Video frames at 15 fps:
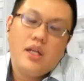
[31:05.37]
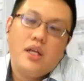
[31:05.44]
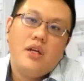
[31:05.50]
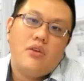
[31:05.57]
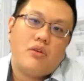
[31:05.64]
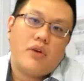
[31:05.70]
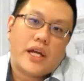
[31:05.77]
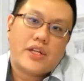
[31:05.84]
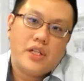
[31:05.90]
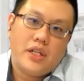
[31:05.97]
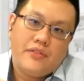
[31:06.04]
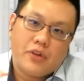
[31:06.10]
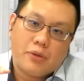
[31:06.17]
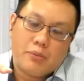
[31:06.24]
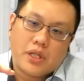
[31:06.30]
So actually,
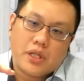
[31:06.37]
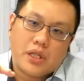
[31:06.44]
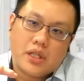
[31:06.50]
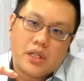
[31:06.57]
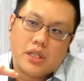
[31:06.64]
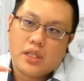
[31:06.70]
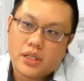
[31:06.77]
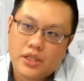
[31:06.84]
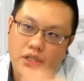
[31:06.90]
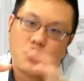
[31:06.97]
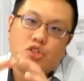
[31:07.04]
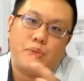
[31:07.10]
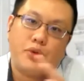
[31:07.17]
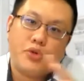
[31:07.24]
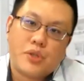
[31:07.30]
from a
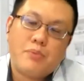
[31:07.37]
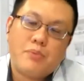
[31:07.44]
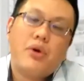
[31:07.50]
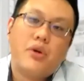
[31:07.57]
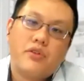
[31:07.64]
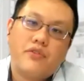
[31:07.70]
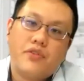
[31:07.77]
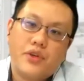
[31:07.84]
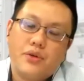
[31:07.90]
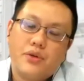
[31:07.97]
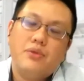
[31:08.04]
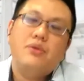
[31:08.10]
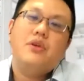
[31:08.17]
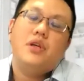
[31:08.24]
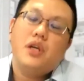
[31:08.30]
distribution point of
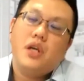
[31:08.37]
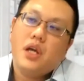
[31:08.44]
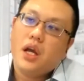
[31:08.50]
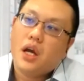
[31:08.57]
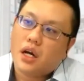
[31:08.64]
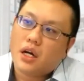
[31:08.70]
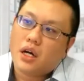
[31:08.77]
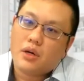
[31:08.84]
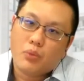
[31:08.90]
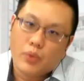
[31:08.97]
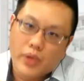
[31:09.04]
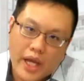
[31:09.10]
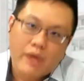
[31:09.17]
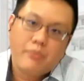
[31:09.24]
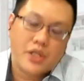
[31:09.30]
view, we
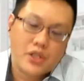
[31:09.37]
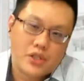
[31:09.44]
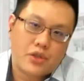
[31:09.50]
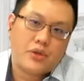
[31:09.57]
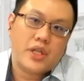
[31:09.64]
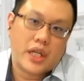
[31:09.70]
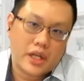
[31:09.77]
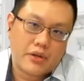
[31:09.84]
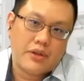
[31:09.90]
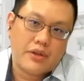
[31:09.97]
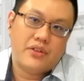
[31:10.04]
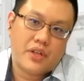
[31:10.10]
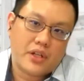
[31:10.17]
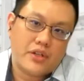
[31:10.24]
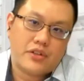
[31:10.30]
have been showing
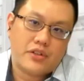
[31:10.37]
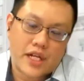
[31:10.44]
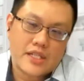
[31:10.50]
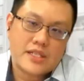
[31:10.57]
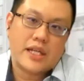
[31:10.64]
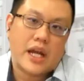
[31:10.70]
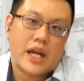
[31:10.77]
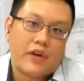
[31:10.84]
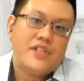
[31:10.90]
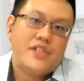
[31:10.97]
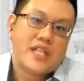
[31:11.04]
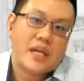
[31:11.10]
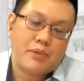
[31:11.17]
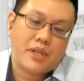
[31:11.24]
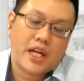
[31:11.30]
increasing trends at every
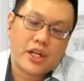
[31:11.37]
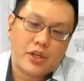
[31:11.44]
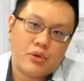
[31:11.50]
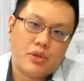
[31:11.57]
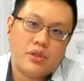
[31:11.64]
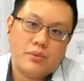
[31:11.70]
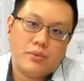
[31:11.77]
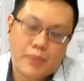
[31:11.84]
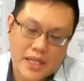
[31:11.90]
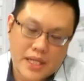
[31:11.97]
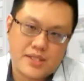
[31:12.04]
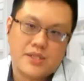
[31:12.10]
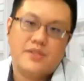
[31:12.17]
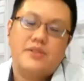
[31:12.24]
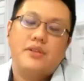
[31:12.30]
semi-annual
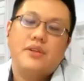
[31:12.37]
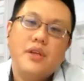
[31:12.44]
basis.